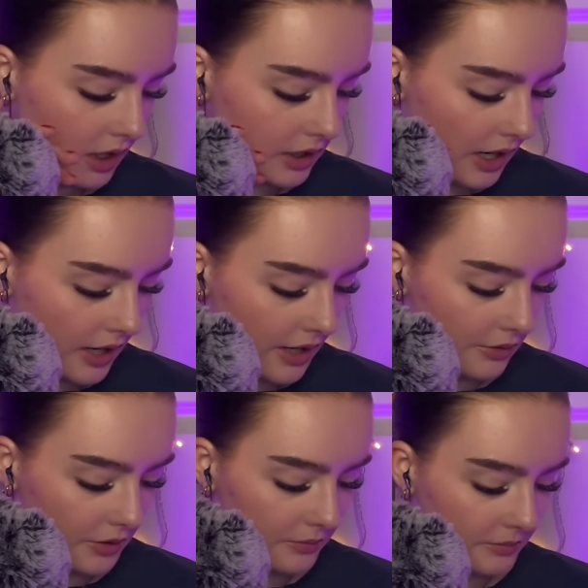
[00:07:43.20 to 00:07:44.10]
Yeah, I
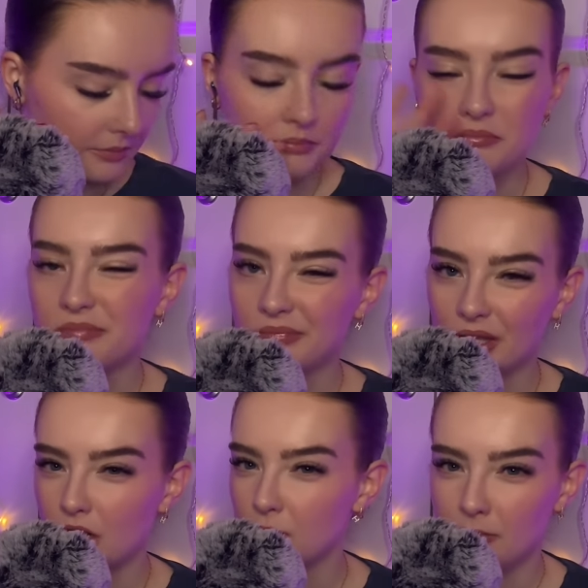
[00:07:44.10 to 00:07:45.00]
don't know.
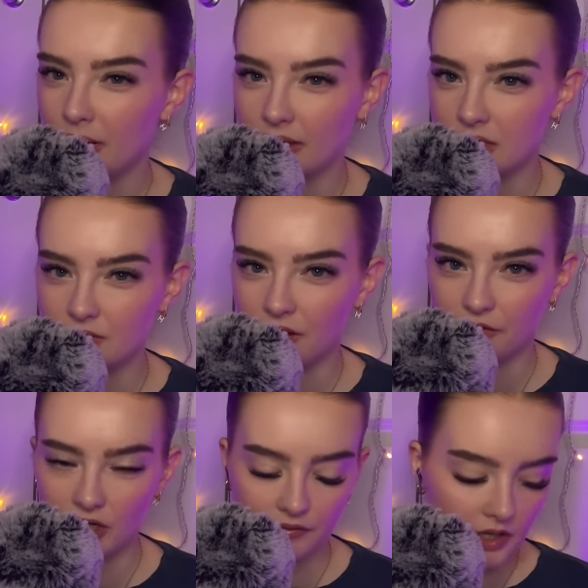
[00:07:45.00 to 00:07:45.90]
My least
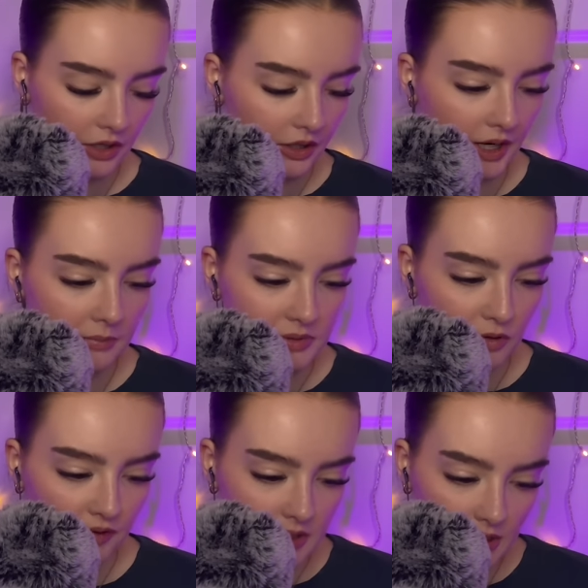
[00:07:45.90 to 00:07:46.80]
favorite of the Hunger Games
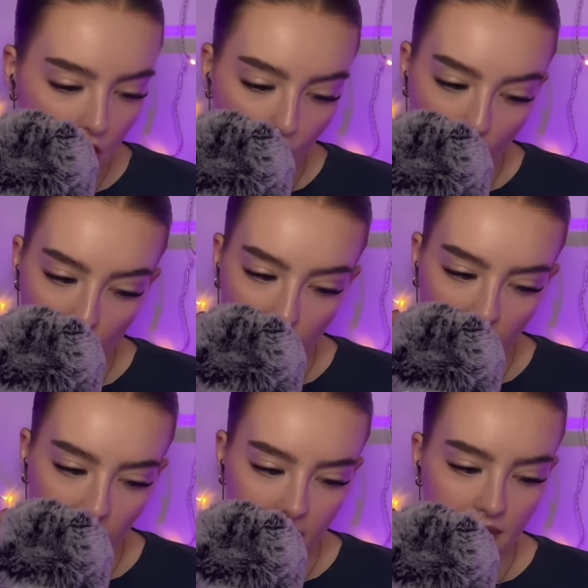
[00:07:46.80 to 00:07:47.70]
movies.
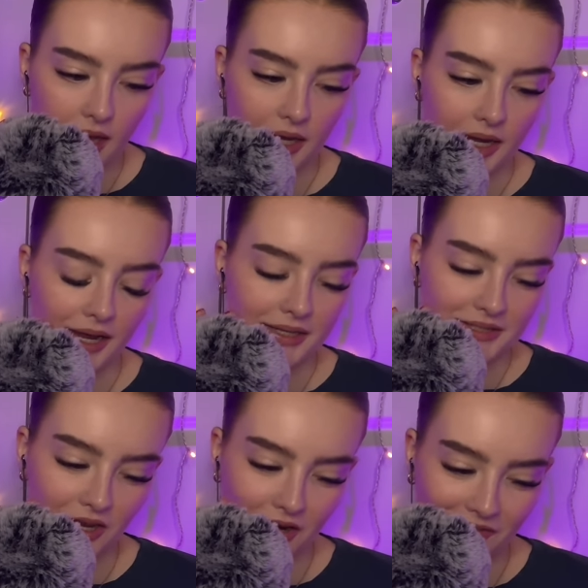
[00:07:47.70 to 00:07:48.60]
Okay, then I
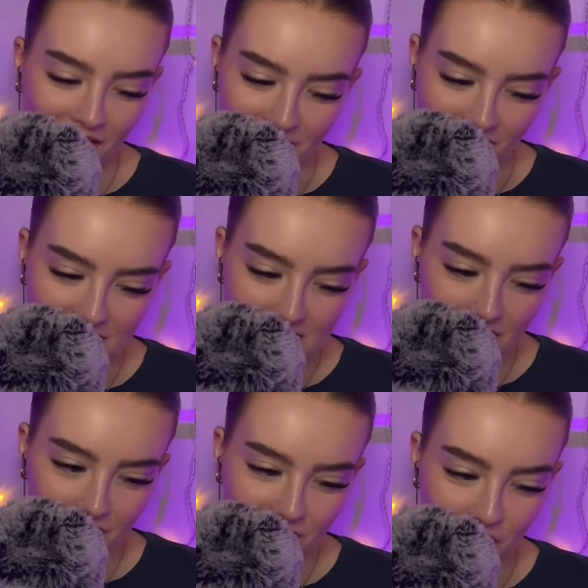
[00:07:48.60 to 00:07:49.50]
saw Five Nights
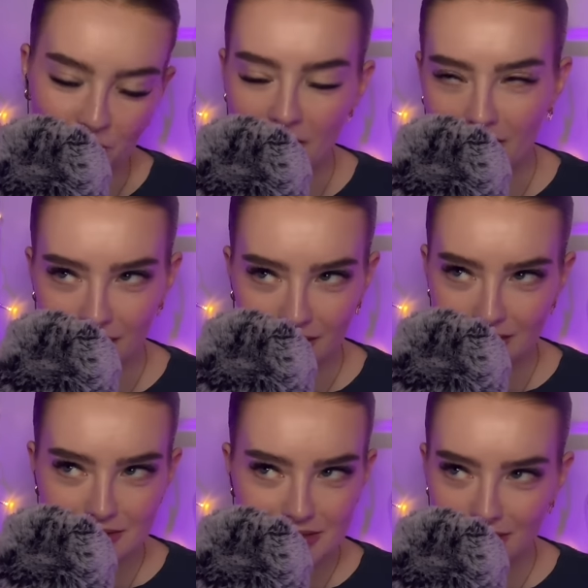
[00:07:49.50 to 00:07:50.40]
at
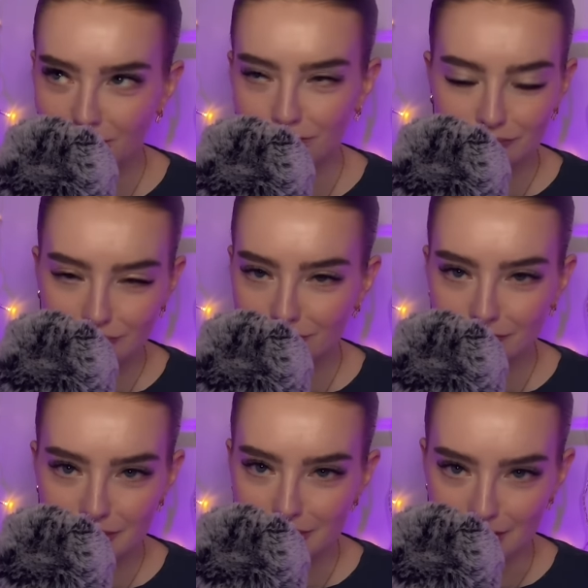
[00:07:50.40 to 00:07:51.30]
Freddy's.
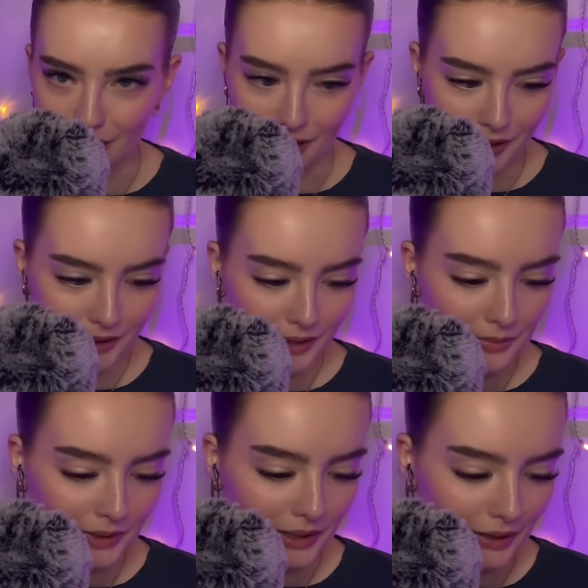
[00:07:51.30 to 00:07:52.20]
Duh, I
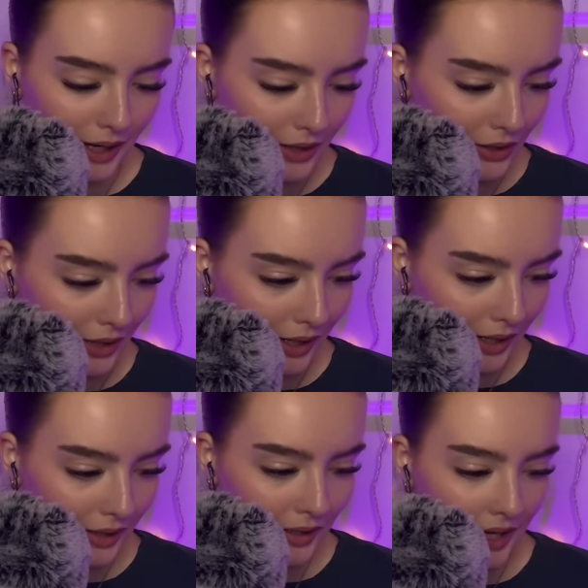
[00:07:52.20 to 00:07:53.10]
mean,
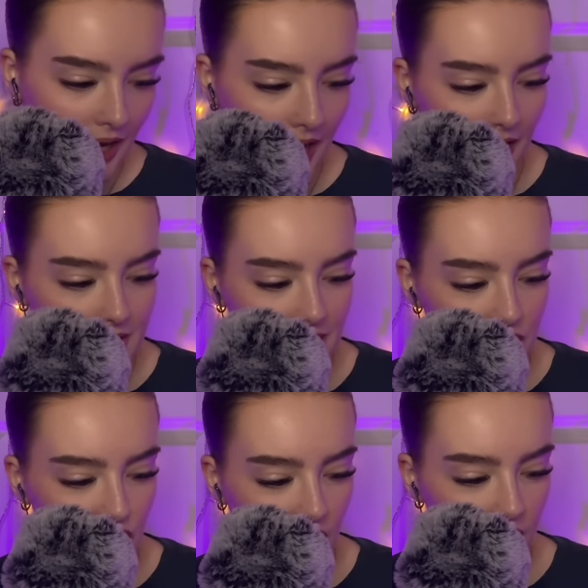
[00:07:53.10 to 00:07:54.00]
iconic. I said
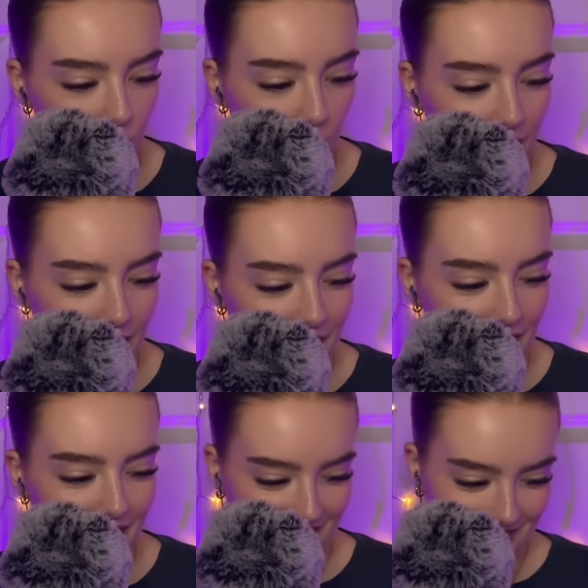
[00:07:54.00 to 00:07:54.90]
Chica
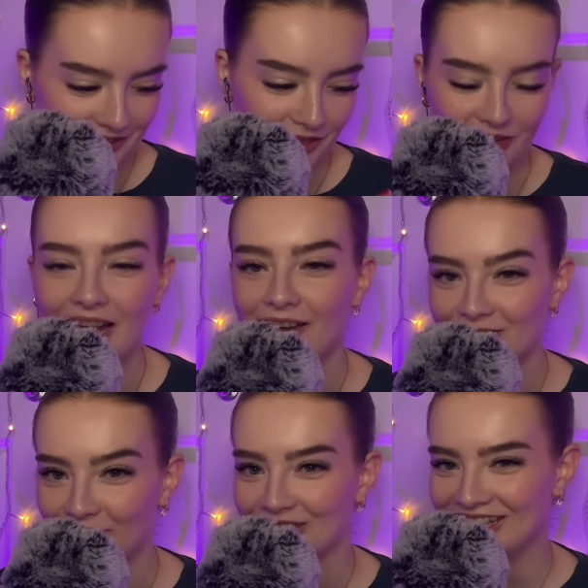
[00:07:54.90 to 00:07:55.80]
Queen. 3.5
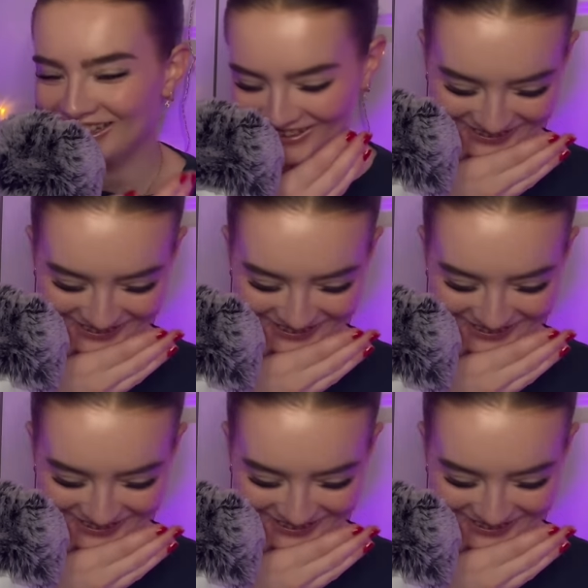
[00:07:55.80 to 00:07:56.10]
stars.